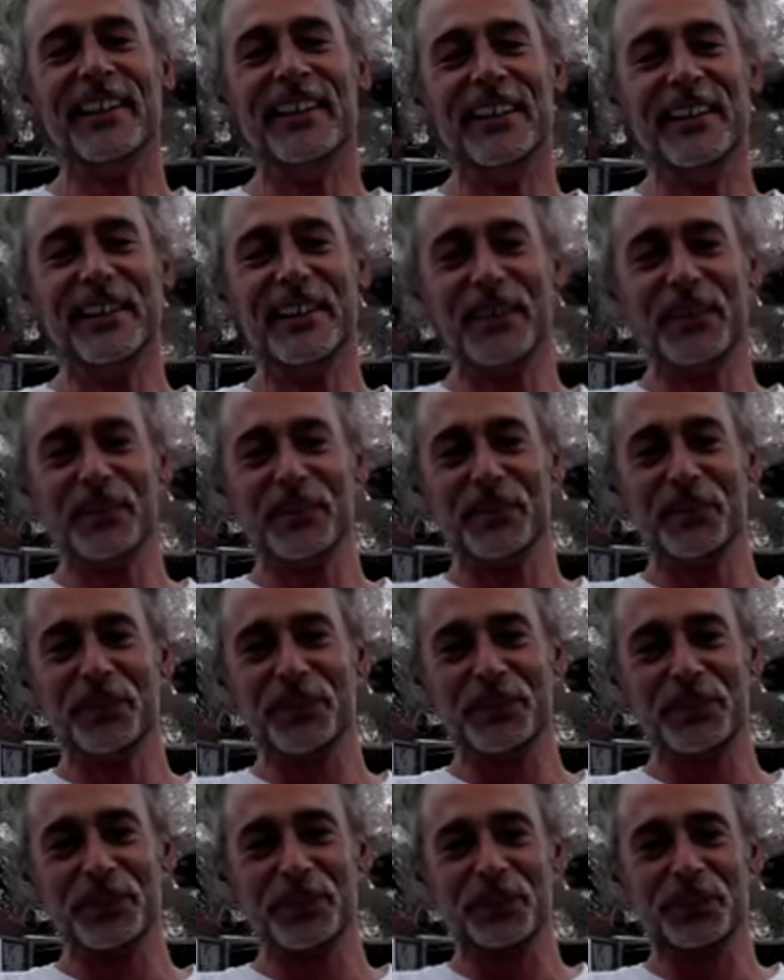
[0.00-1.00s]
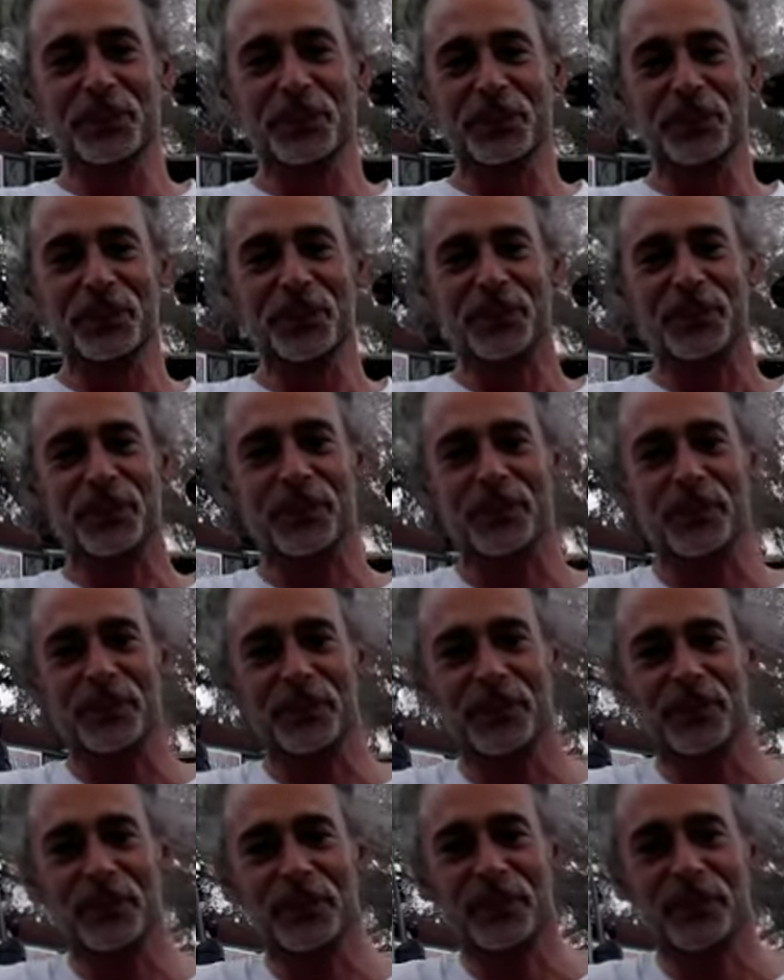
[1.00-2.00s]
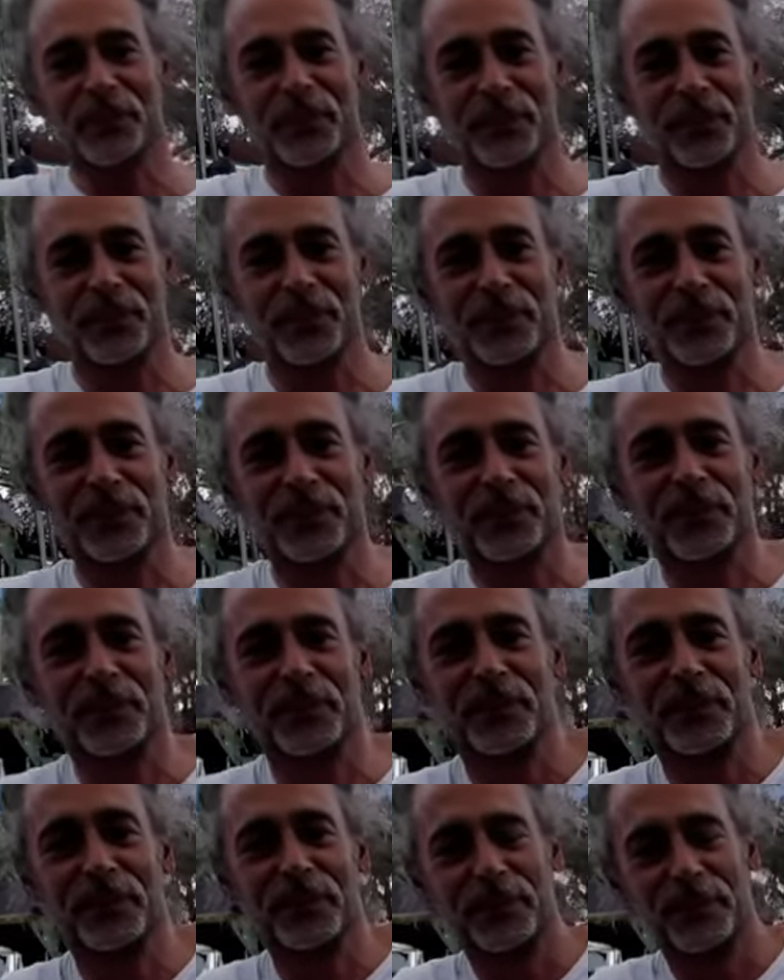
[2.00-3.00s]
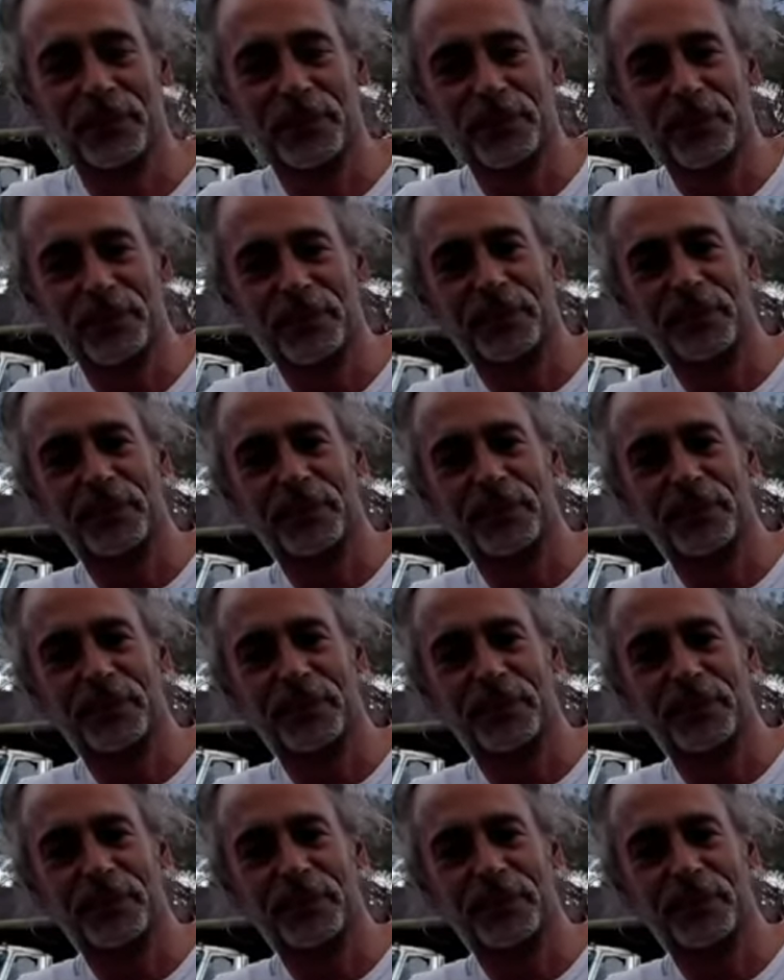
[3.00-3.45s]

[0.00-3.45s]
[no speech]